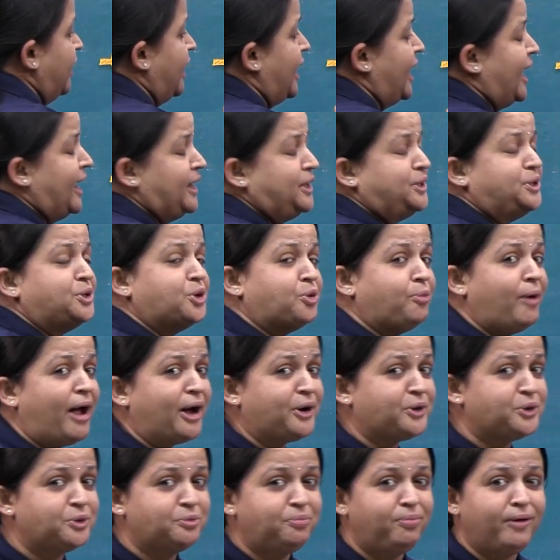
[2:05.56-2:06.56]
And
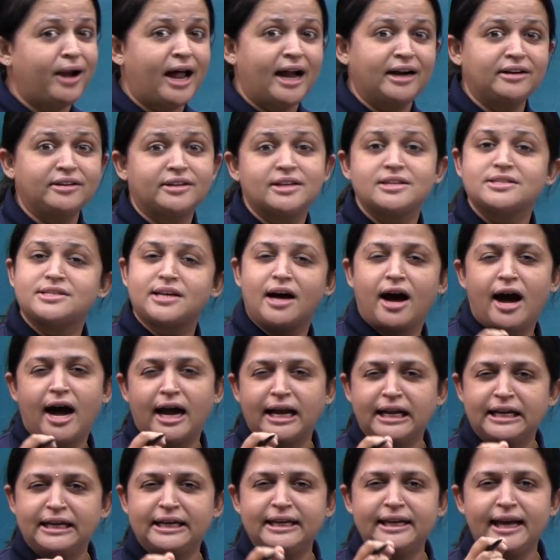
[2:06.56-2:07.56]
tobacco plant is
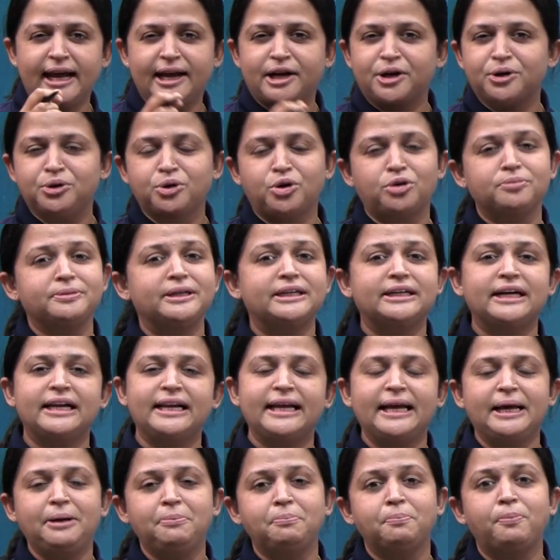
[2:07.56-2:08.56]
highly
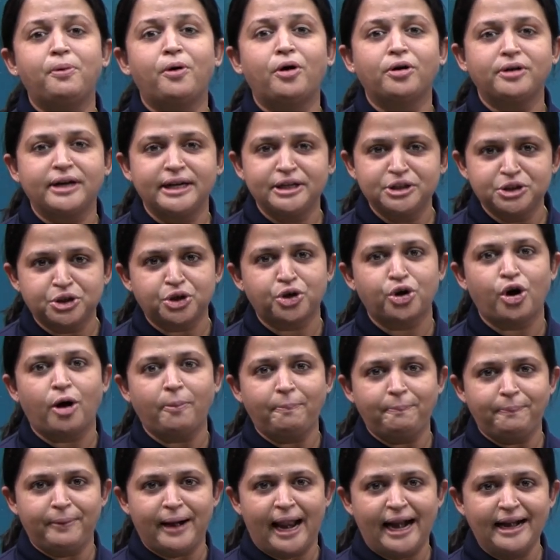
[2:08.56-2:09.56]
economically important
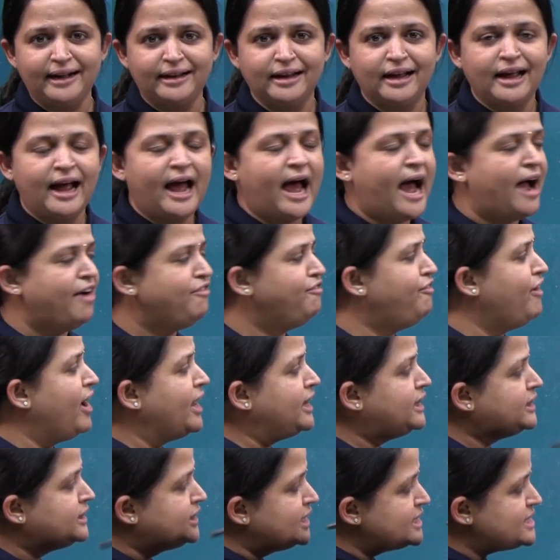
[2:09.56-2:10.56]
crop plant. And
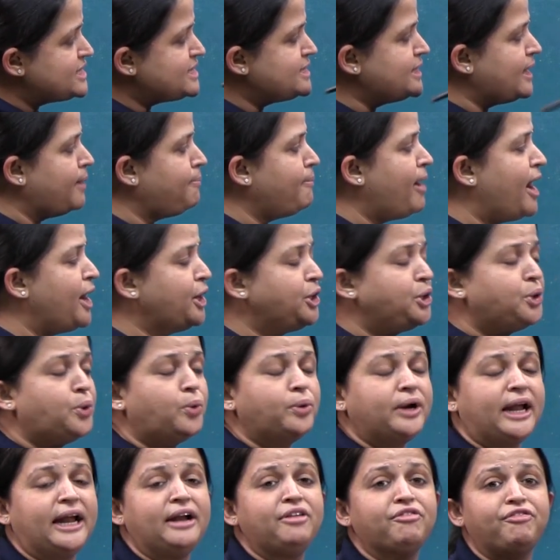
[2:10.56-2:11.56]
when this
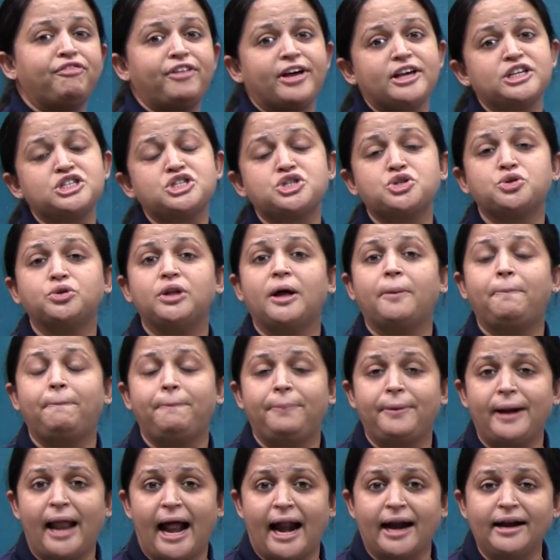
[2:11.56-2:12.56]
nematode infects to the
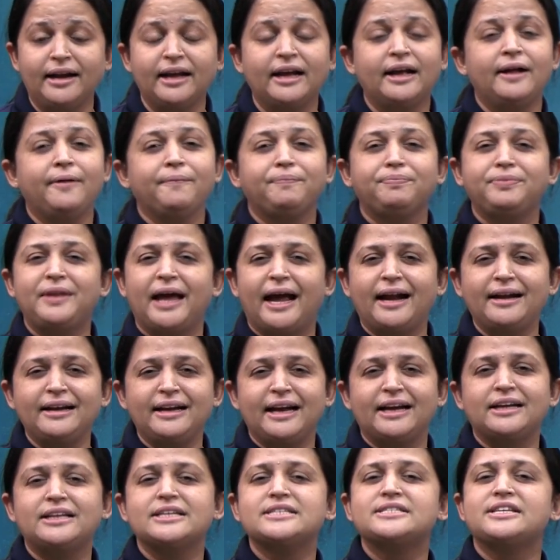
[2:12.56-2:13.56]
plant, then
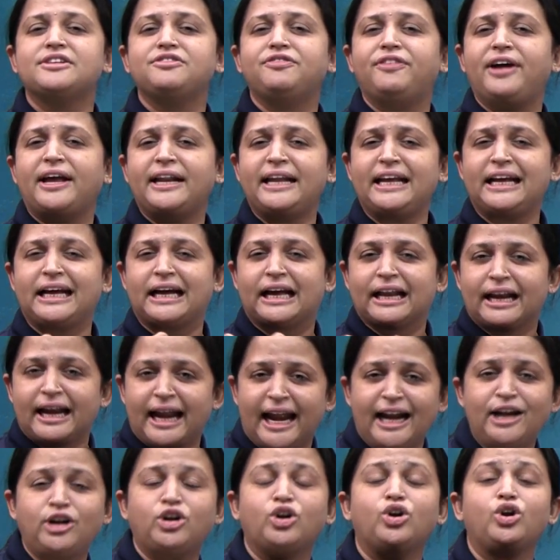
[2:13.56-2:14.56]
it is a very
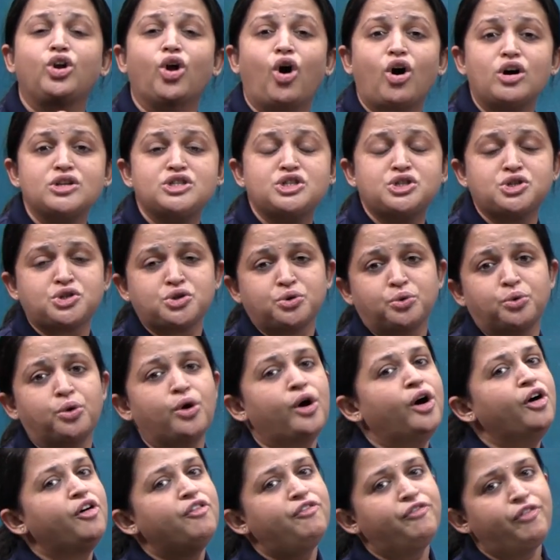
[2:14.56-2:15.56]
great loss to
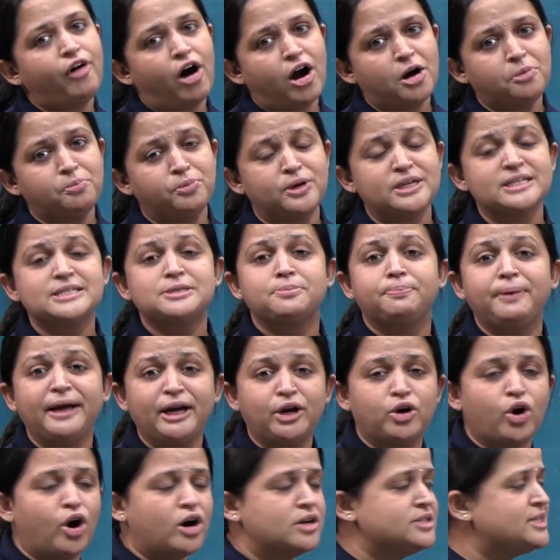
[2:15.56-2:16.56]
farmers,
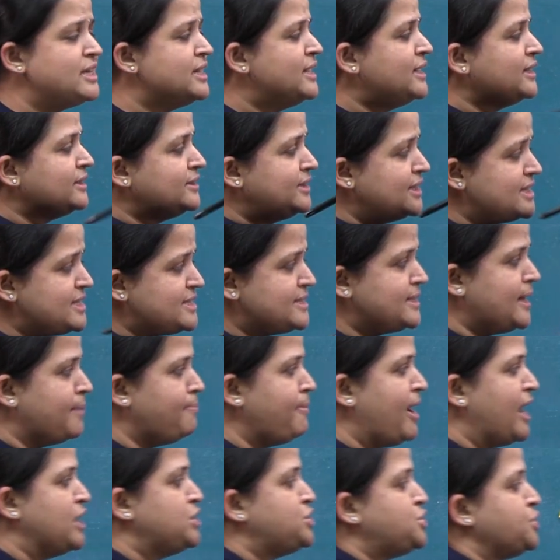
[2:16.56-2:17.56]
because this
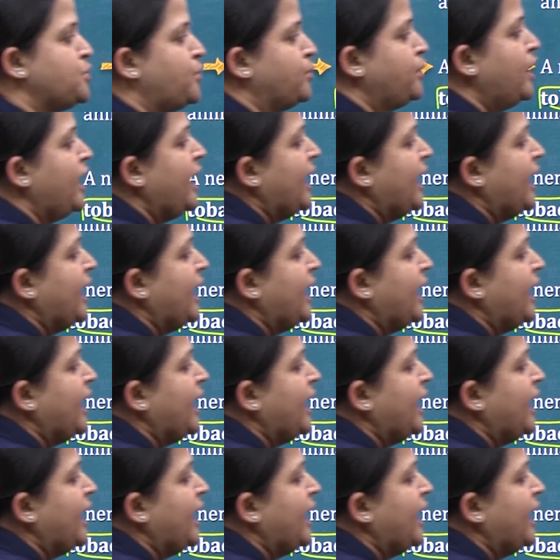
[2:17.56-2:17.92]
nematode,